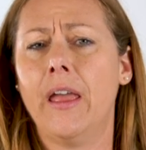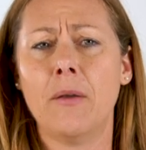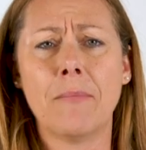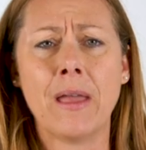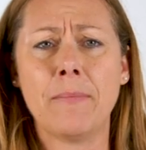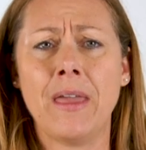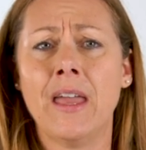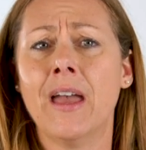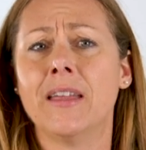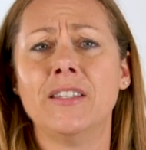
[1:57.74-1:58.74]
It might
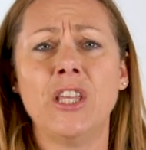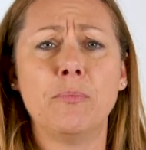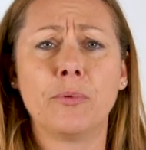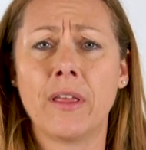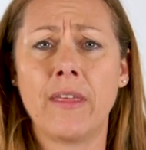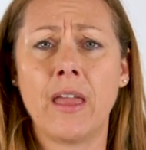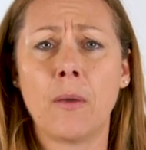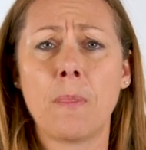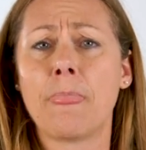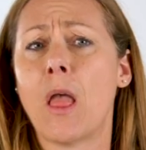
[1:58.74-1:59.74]
be deep
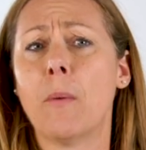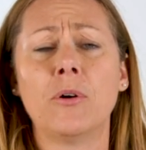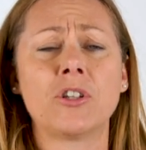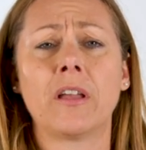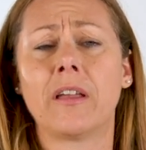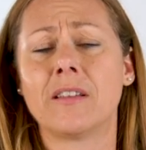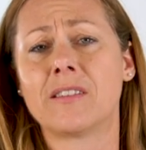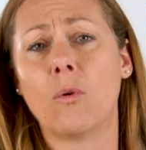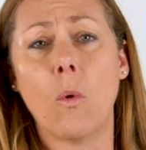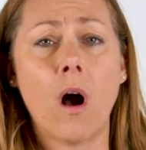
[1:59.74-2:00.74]
breathing, pushing
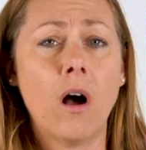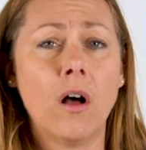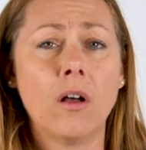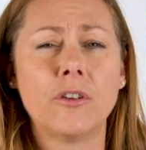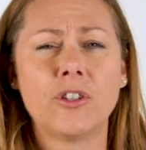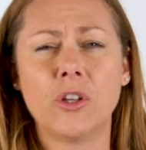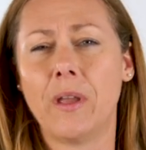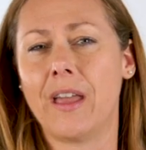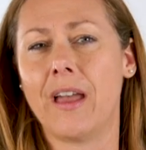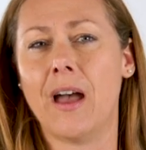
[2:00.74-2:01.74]
against a wall,
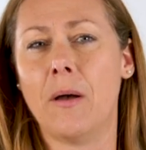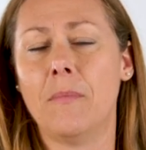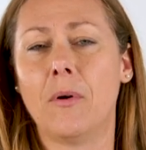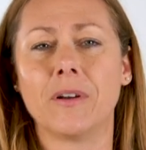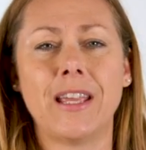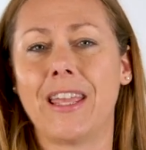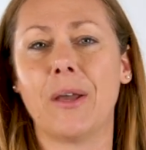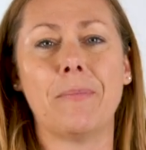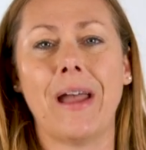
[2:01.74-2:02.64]
chewing gum, or taking a